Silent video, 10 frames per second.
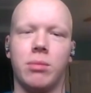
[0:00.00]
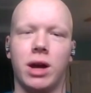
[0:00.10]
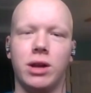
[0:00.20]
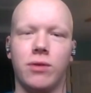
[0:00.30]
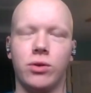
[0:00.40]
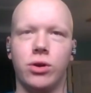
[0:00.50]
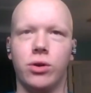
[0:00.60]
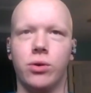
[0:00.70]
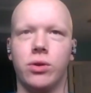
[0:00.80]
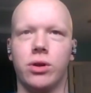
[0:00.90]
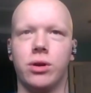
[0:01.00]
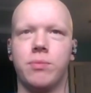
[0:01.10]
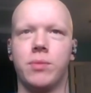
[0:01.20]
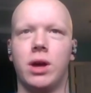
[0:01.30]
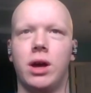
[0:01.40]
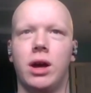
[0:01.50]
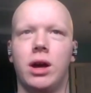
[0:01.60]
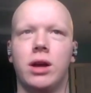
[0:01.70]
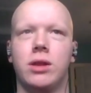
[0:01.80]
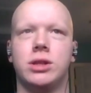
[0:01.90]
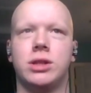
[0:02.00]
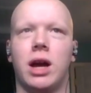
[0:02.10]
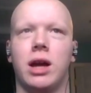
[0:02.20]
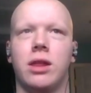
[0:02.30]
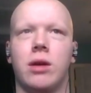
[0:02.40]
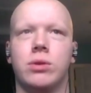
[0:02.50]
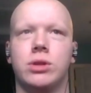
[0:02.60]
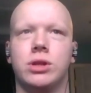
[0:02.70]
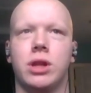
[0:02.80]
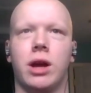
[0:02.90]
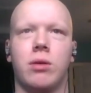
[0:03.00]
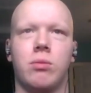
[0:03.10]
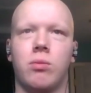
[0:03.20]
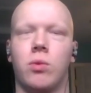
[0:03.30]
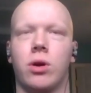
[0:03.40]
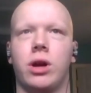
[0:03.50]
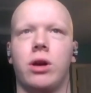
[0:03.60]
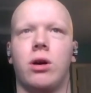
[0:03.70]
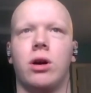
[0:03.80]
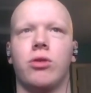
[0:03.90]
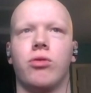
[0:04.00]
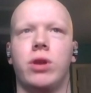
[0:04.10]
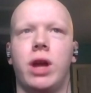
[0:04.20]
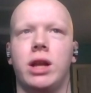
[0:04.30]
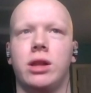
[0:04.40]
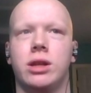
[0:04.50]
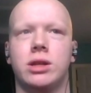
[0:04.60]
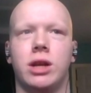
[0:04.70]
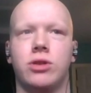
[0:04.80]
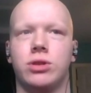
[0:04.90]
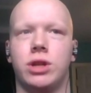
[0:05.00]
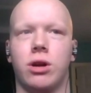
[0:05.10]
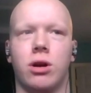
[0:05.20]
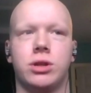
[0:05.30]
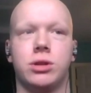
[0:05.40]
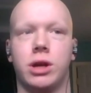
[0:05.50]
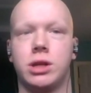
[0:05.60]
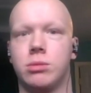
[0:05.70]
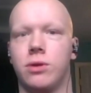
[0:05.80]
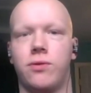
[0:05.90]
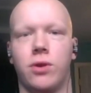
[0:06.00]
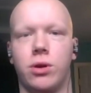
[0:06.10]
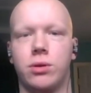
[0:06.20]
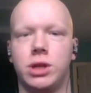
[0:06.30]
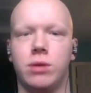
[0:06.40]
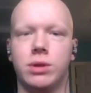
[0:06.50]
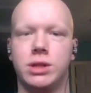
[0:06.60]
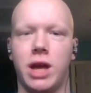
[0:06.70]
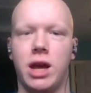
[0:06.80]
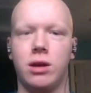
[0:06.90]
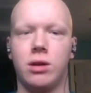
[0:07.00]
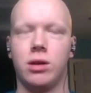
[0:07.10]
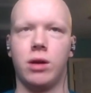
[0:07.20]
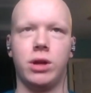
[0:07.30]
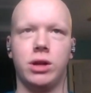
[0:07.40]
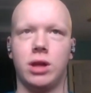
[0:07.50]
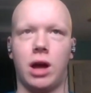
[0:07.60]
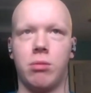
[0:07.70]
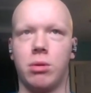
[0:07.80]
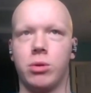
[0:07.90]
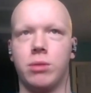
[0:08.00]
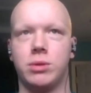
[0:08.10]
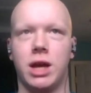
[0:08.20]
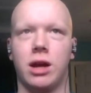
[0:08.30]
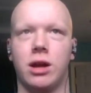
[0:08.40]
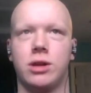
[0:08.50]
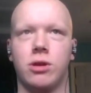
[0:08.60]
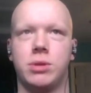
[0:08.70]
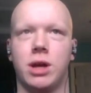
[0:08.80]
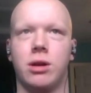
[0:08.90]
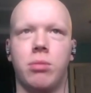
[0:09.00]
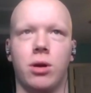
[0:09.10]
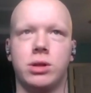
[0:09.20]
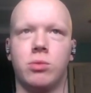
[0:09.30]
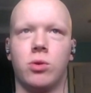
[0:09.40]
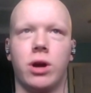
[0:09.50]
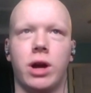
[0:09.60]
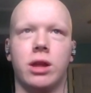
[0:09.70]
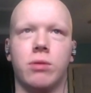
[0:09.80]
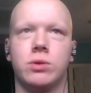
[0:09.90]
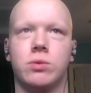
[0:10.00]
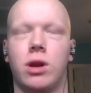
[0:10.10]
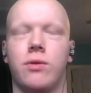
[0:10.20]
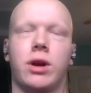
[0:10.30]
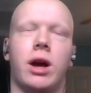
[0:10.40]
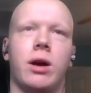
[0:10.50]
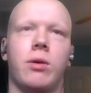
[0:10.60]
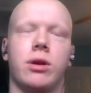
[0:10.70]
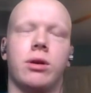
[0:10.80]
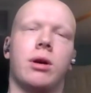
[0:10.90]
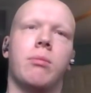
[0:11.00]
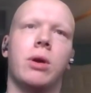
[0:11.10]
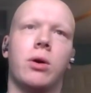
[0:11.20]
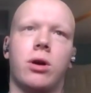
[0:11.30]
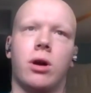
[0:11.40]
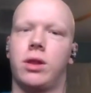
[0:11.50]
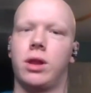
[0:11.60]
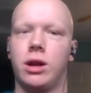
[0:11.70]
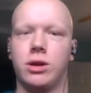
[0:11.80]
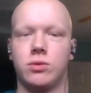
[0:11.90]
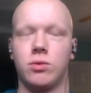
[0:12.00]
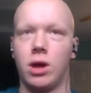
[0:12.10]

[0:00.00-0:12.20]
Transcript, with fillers: I never knew the the side that was just like working on creating these interesting arts or like some of the photos he would take like when he i remember him taking a trip down to baltimore and there was one of a guy with a, a milk cart that i just